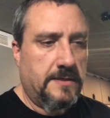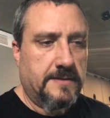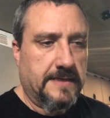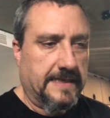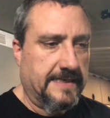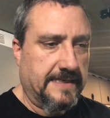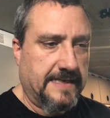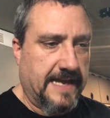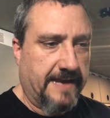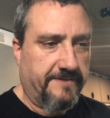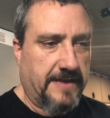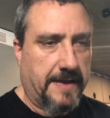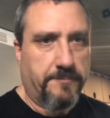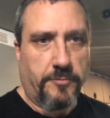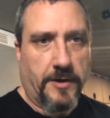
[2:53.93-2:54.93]
They didn't have
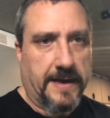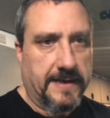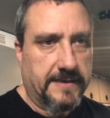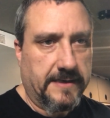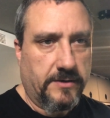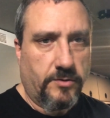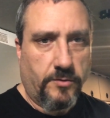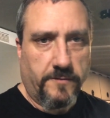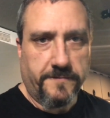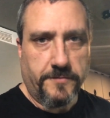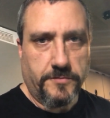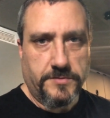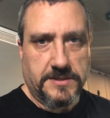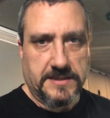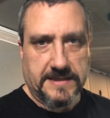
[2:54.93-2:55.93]
that brand at Whole
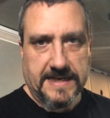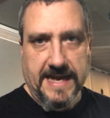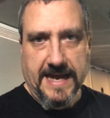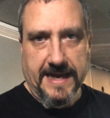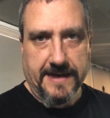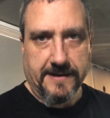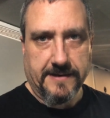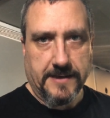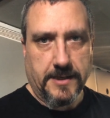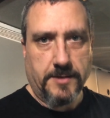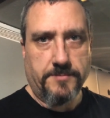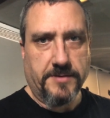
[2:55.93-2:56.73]
Foods in Canada,